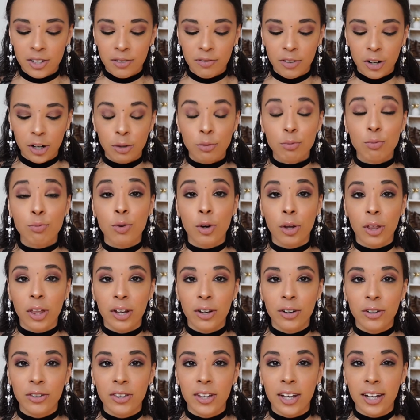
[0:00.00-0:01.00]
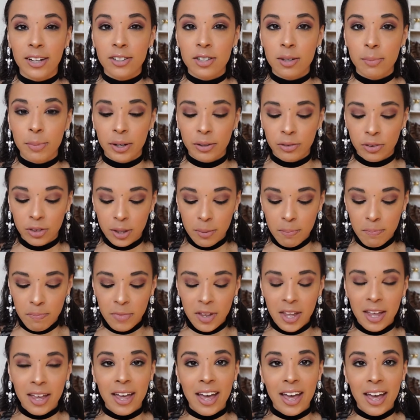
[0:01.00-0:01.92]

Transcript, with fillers: I've heard really good things about them,